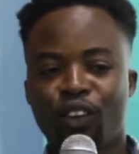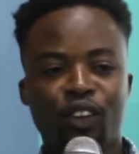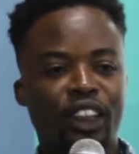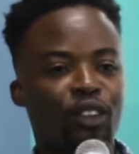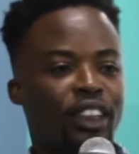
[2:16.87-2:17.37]

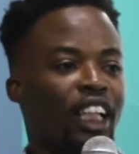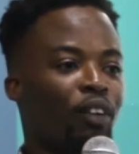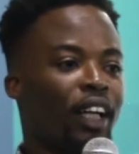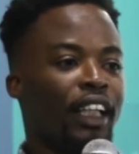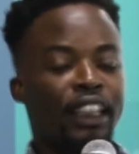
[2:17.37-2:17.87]
Or they will say
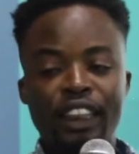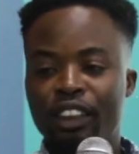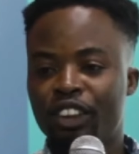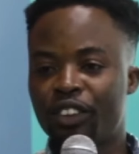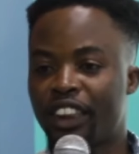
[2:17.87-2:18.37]
our
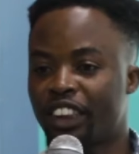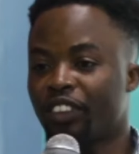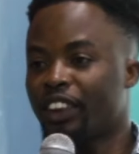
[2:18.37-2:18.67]
industry is